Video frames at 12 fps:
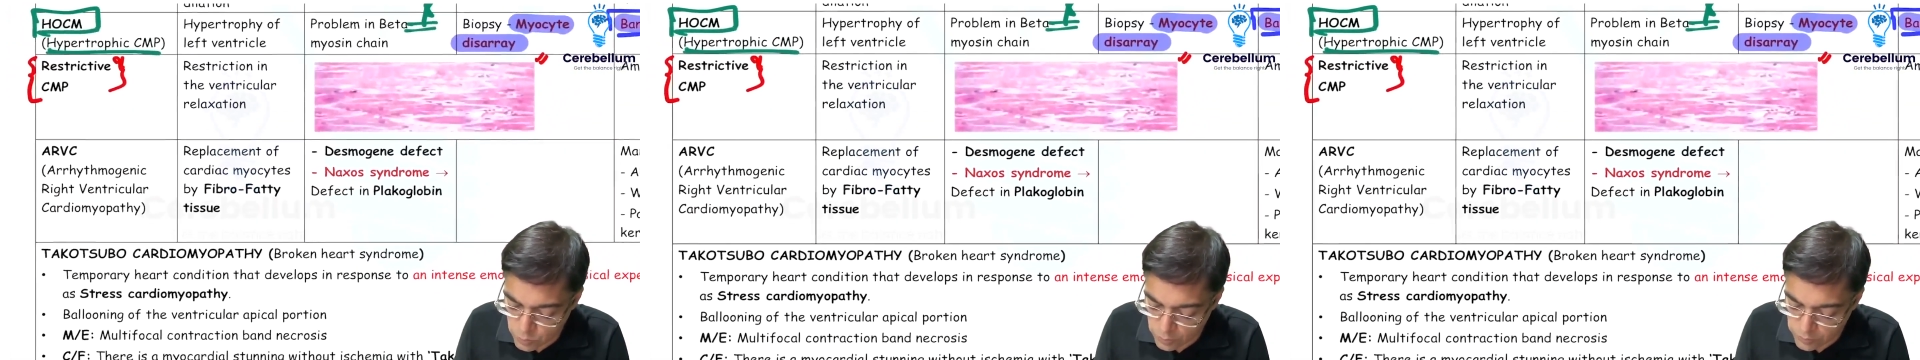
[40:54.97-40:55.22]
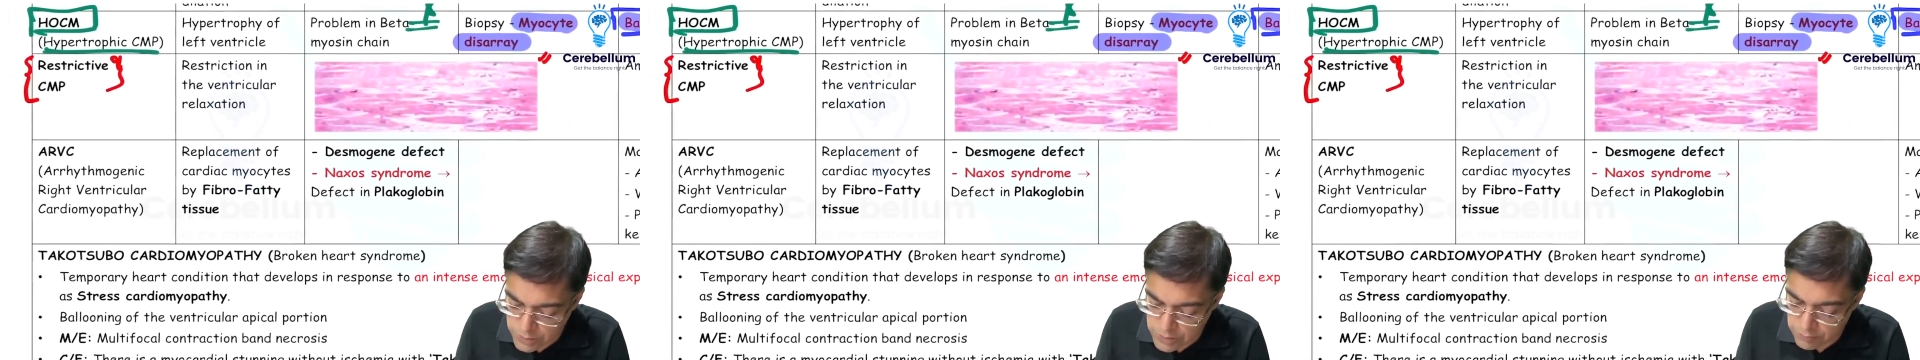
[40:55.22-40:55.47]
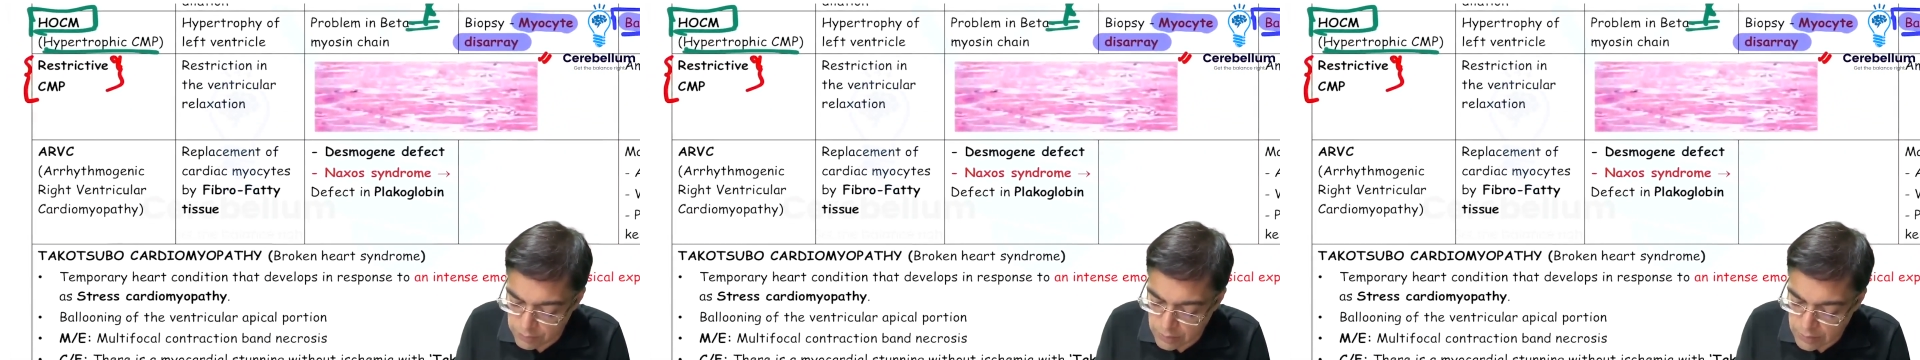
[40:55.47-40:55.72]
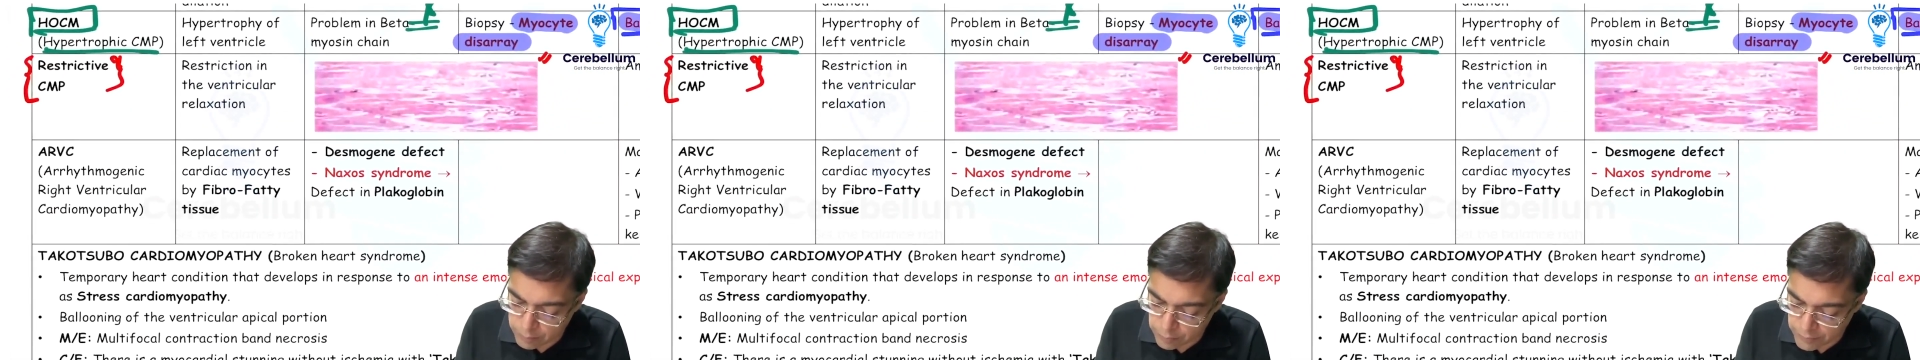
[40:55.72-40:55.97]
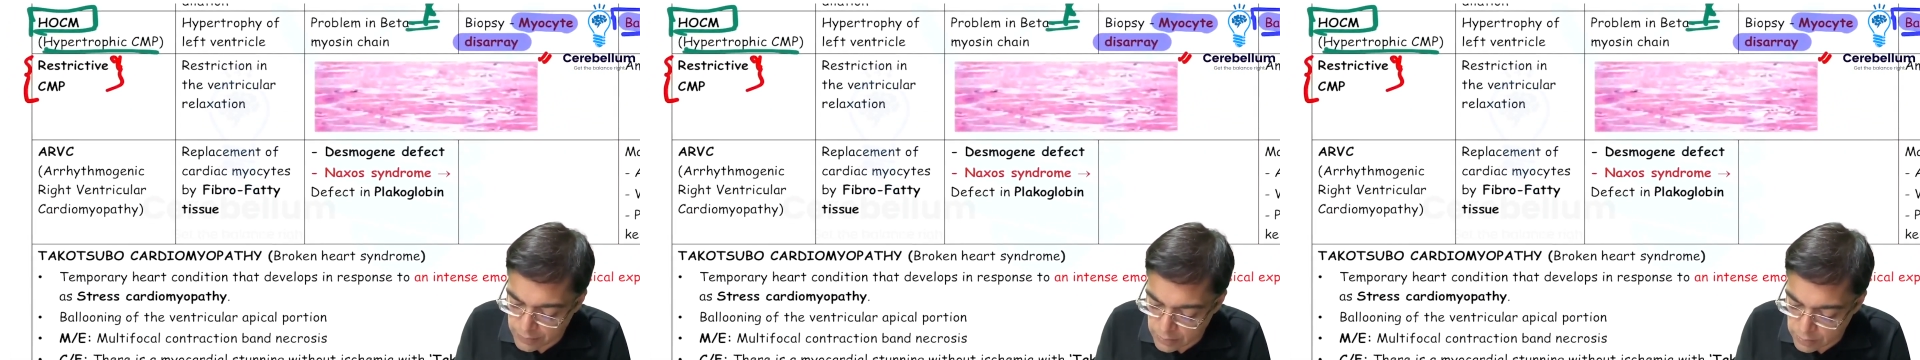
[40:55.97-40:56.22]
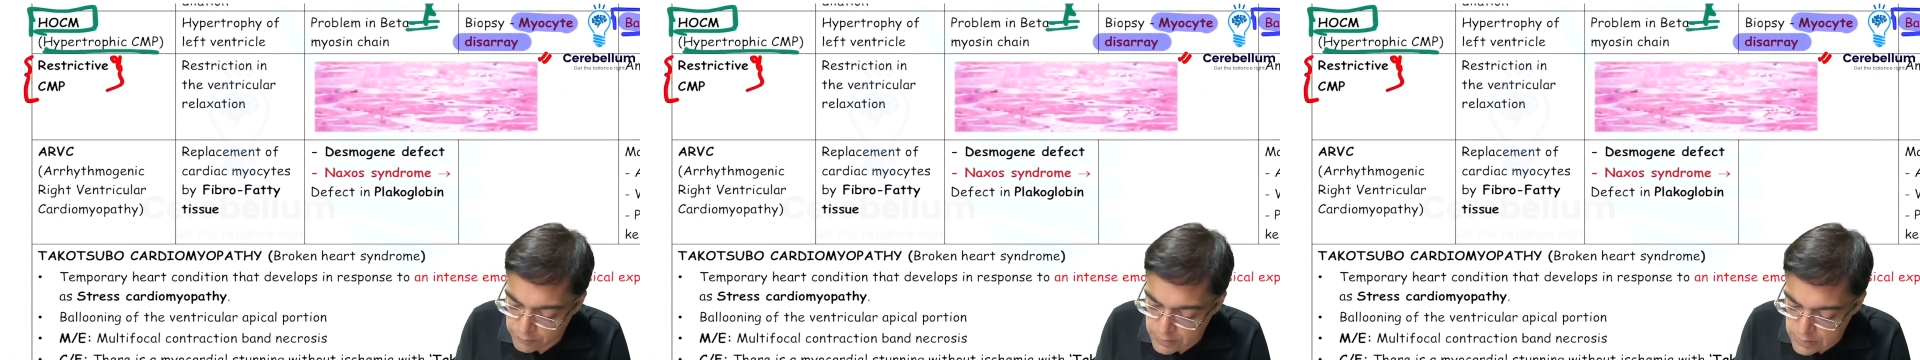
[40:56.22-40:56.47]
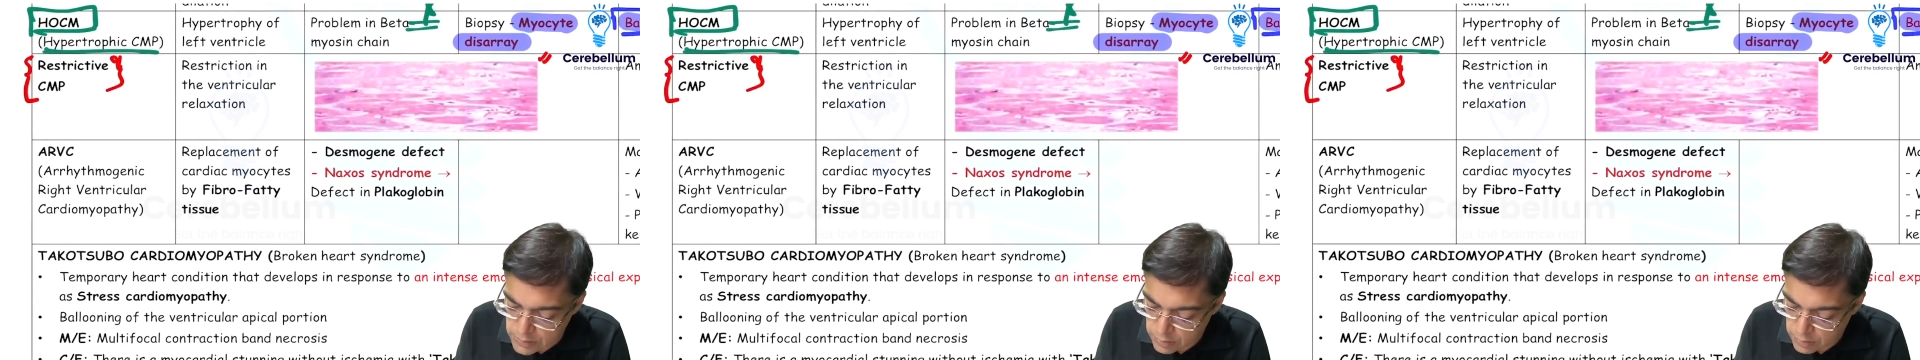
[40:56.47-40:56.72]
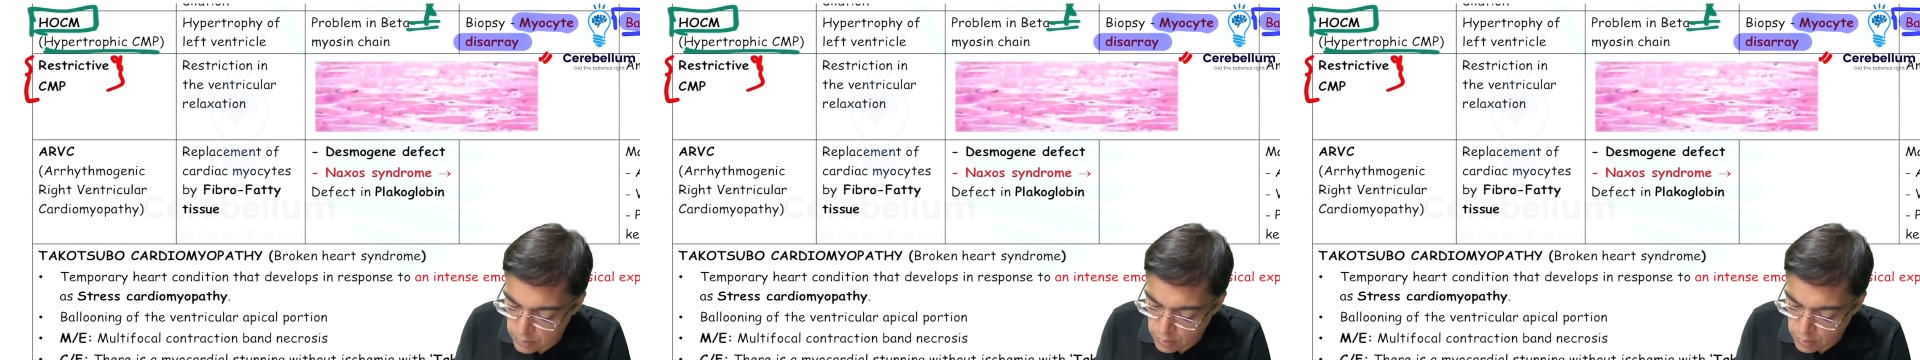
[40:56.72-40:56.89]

One which is given the name of ARVC.